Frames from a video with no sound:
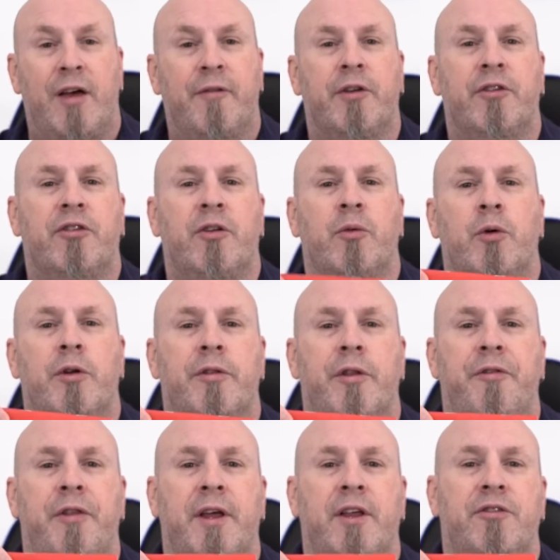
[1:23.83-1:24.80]
is obviously one of
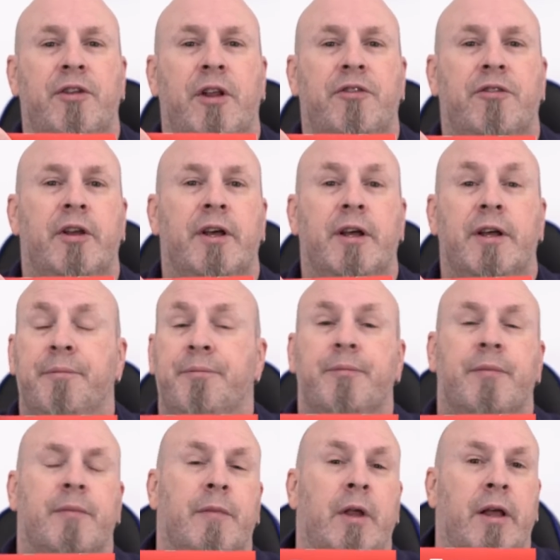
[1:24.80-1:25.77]
the things that's uh,
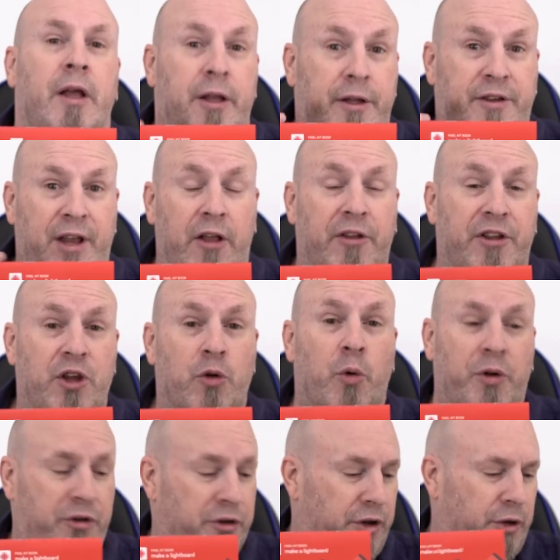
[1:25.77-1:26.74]
telling you
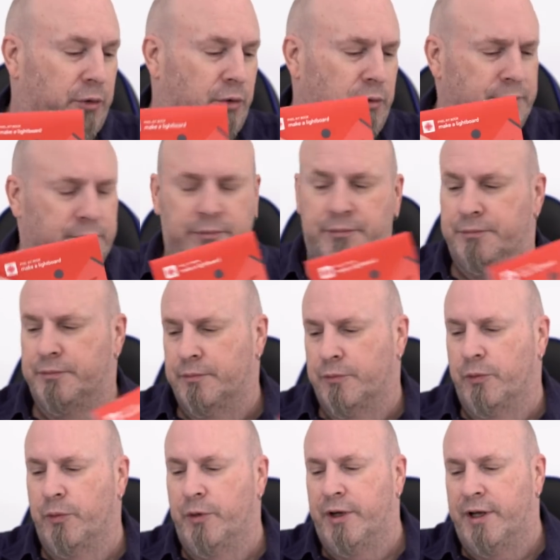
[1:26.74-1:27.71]
what to do.
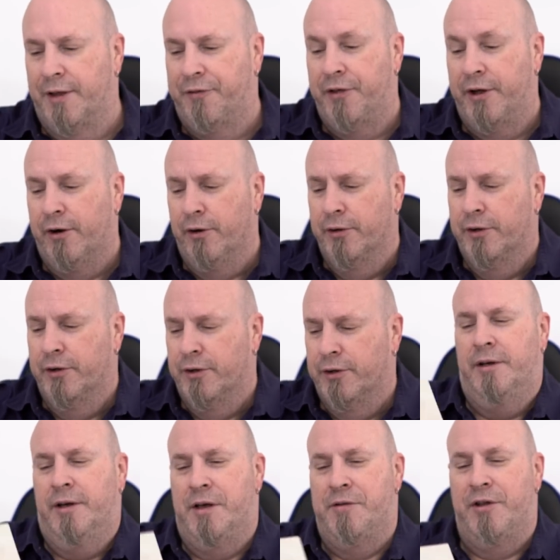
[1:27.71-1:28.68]
Get there.
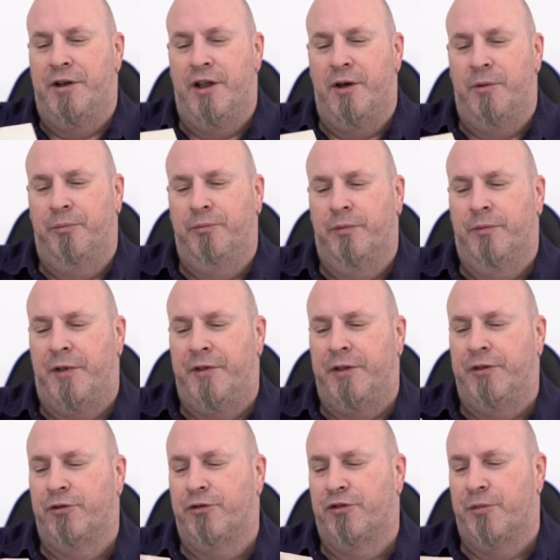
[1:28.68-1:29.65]
And then uh, I
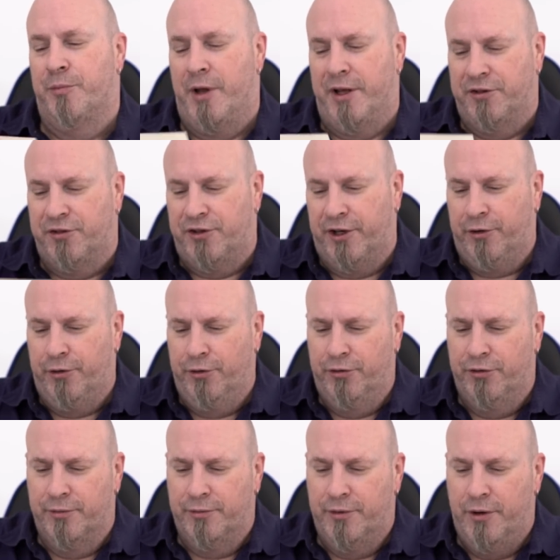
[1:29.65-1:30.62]
think these are some nice
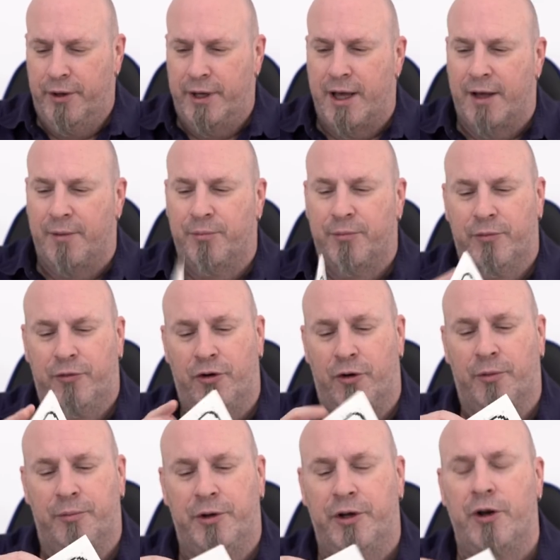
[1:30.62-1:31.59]
stickers. Oh yeah.
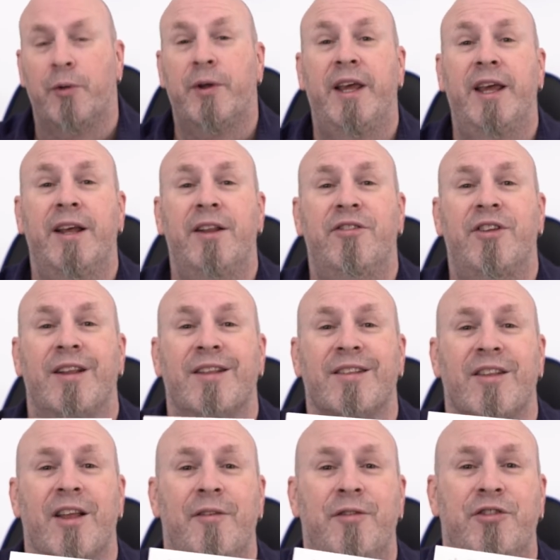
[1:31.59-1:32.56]
So, you know, kids
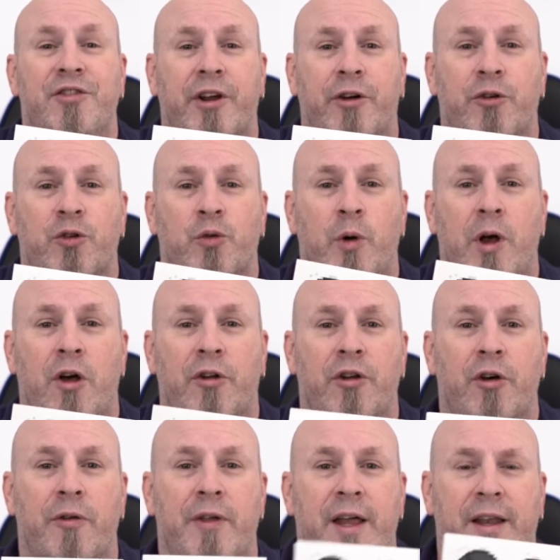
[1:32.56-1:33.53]
love stickers. We all
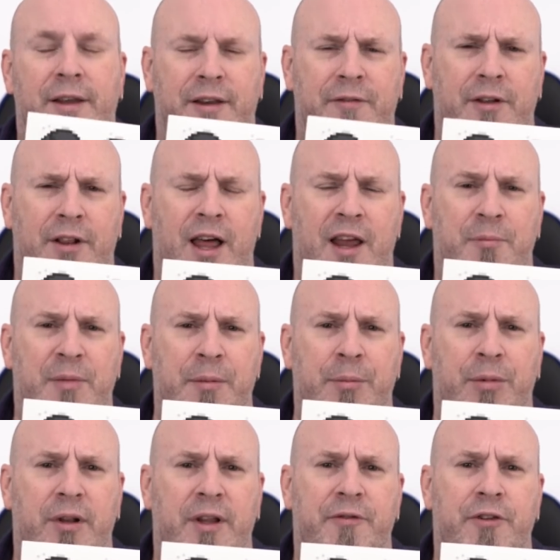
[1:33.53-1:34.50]
know that. And even a lot of
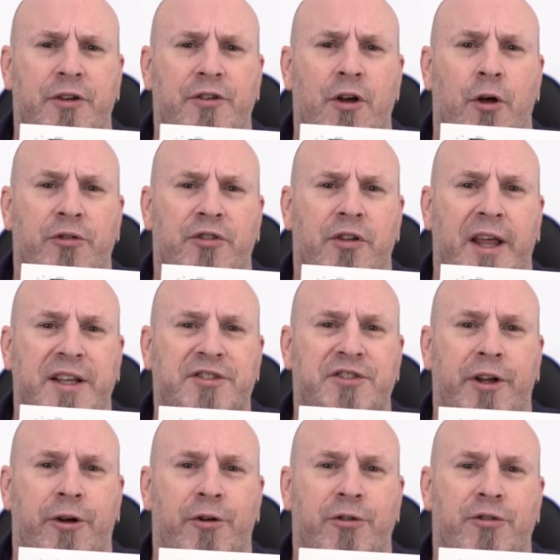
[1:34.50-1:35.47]
people, even adults, like
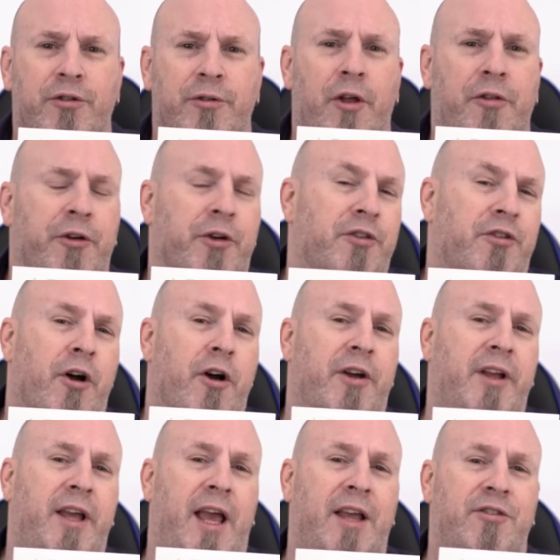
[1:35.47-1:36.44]
stickers on their
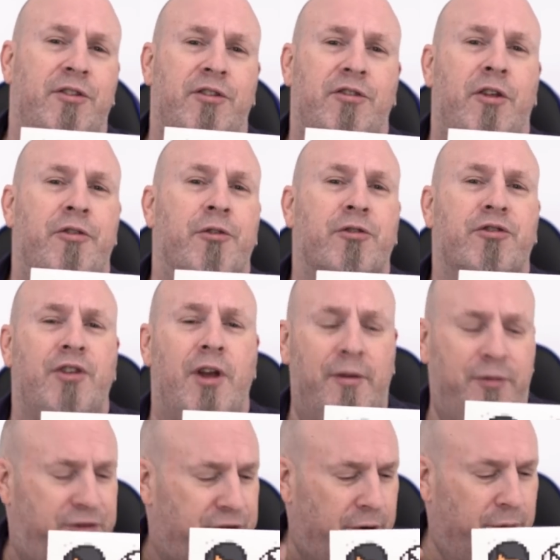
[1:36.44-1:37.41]
guitar cases, on their
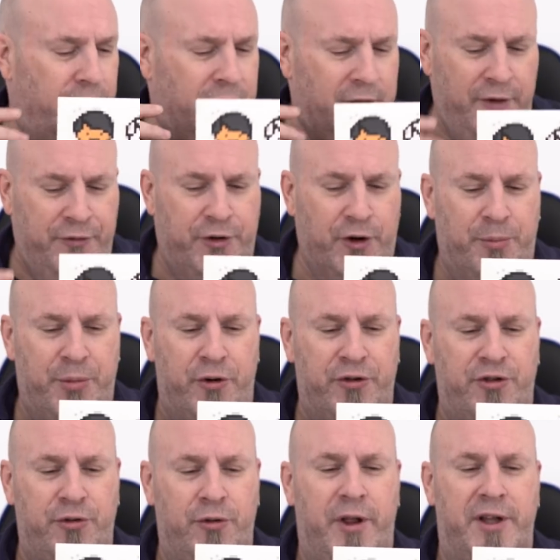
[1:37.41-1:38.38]
stuff. So if you're a
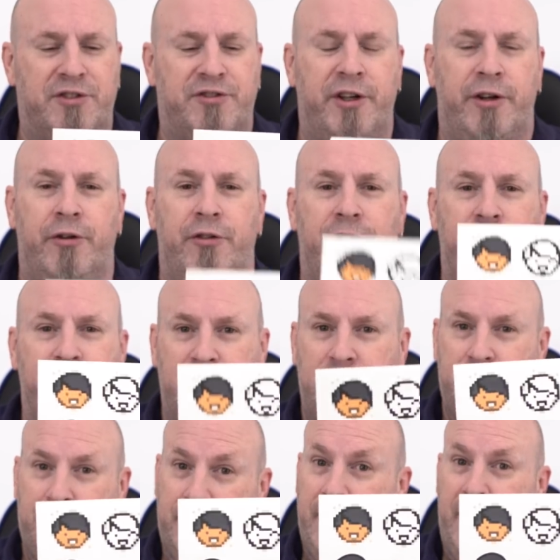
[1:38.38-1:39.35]
person who likes stickers,
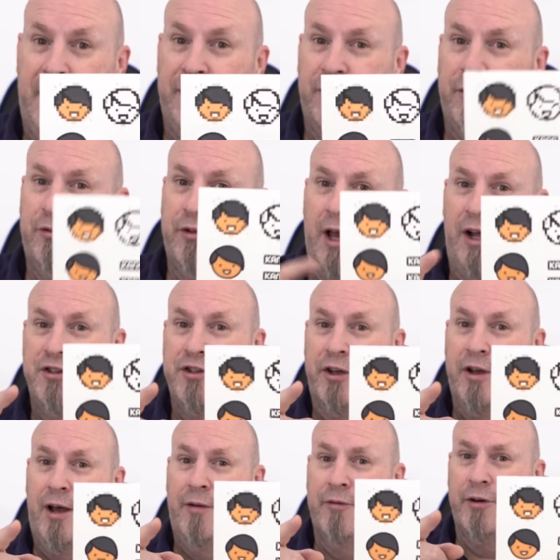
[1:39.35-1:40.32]
Kano's got
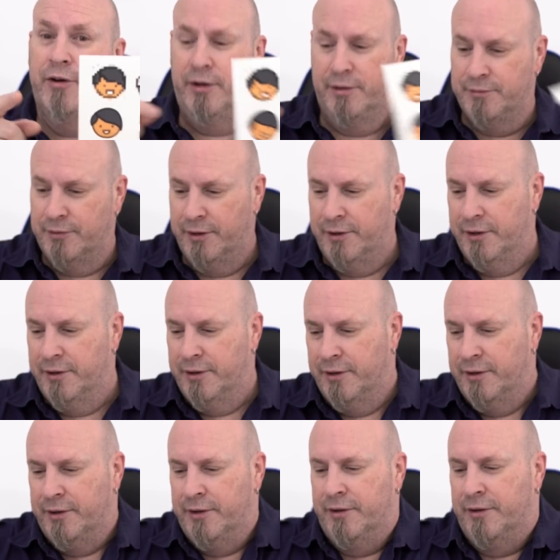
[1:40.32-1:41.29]
you covered.
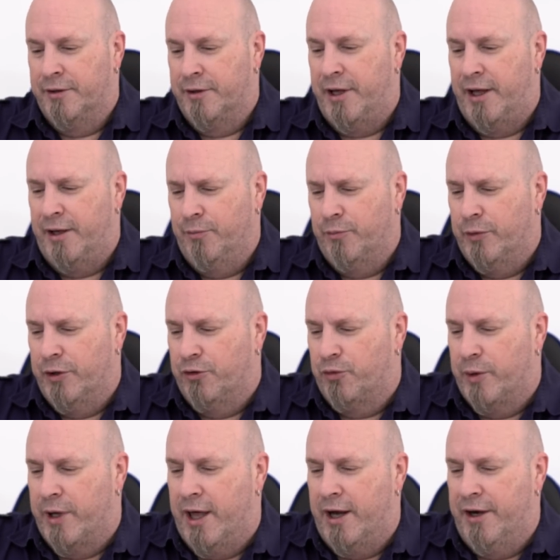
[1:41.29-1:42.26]
Okay, what
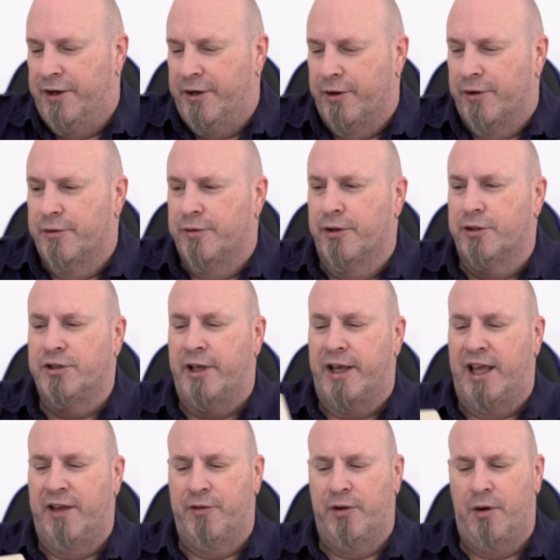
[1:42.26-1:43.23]
else we got in here? Looks
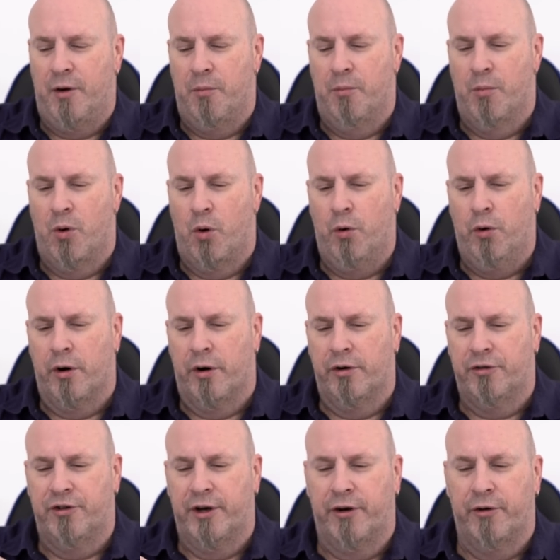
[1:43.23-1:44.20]
like even
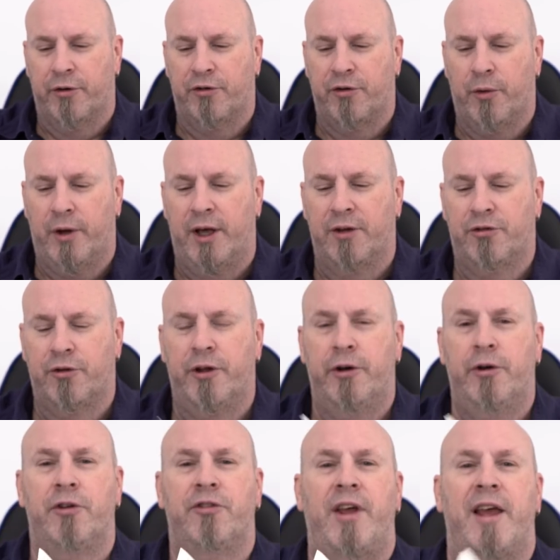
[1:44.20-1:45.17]
more stickers. Okay, so
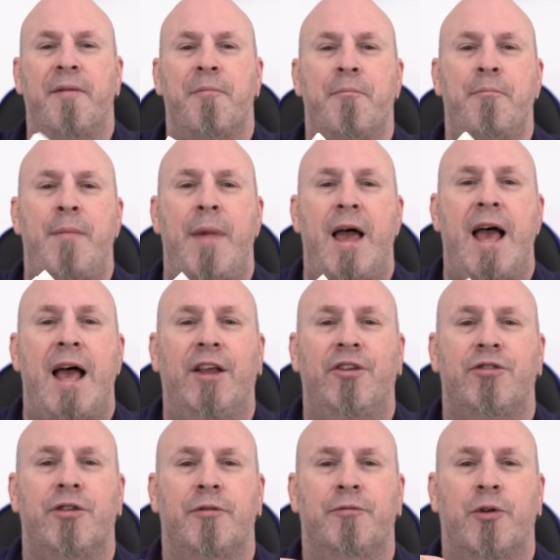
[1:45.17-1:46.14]
there is a
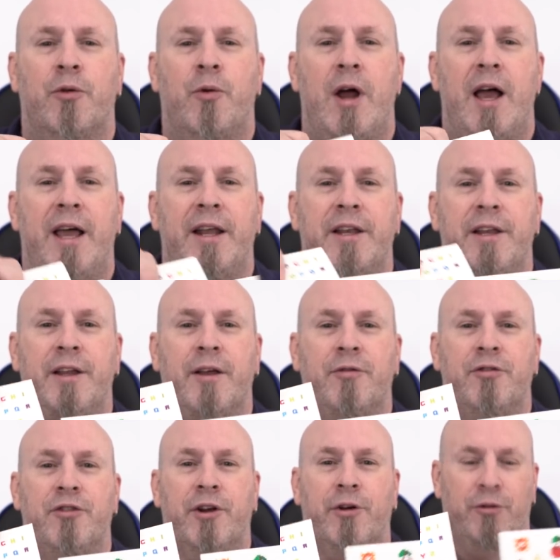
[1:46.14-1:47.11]
mass variety
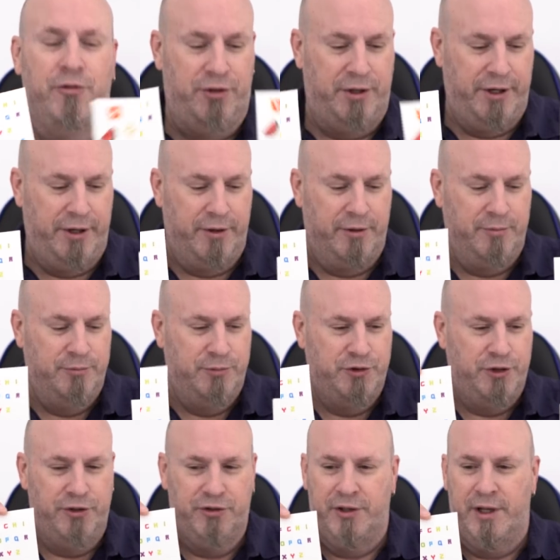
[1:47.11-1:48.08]
of stickers in here.
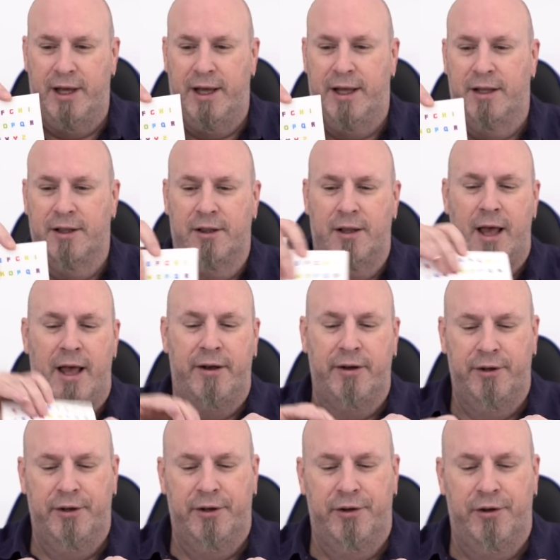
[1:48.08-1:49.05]
Just a
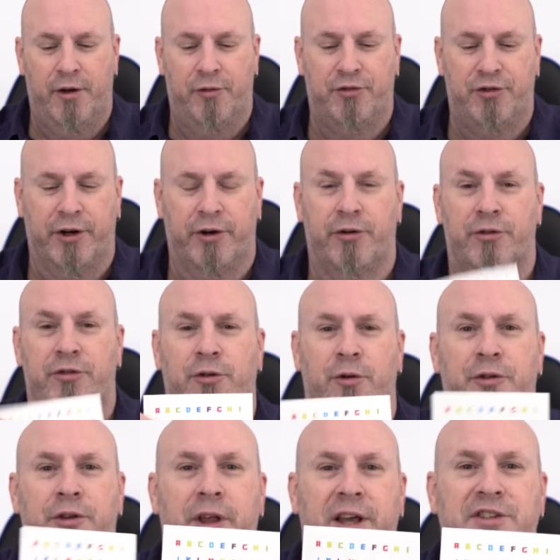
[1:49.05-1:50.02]
lot of stickers.
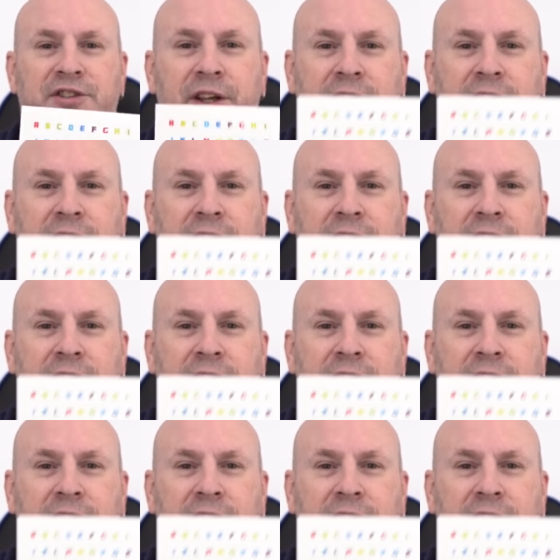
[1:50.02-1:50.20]
So if you like